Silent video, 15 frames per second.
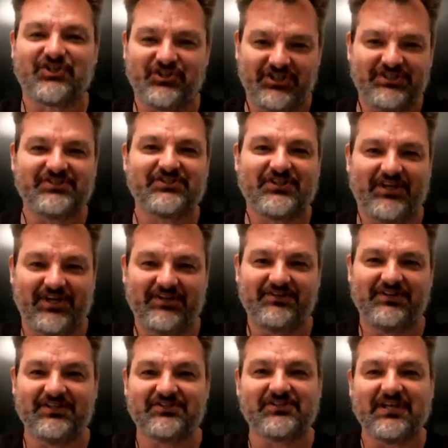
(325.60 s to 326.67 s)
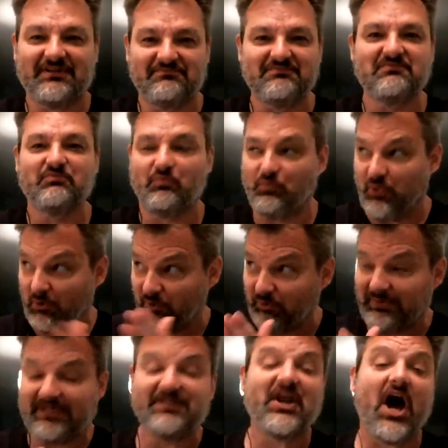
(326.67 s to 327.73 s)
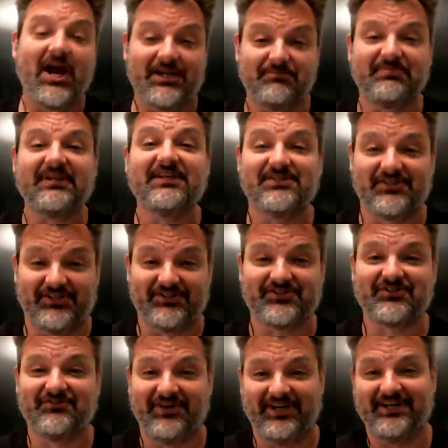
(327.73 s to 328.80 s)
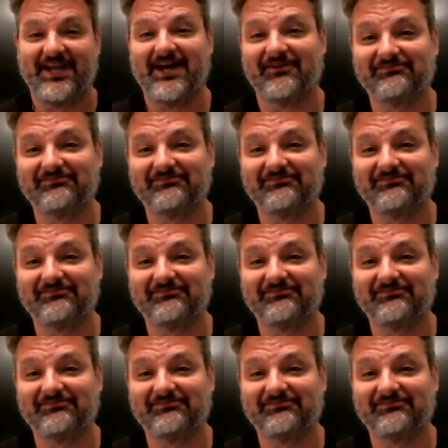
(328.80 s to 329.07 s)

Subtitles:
is these, what will be 9 pieces right now.